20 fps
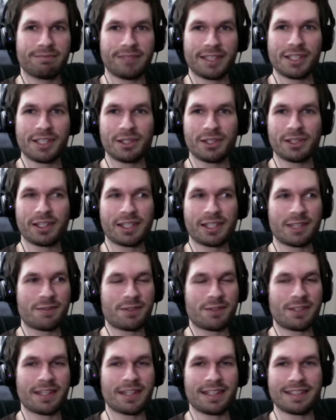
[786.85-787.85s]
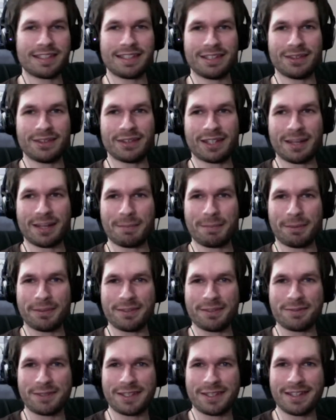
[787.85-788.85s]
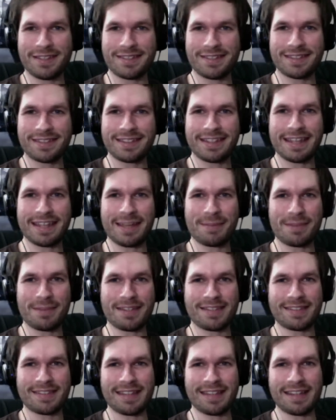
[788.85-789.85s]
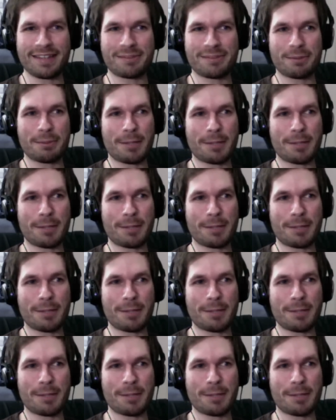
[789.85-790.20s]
Like, you're lucky if you get, you know, a couple different guns in a game these days.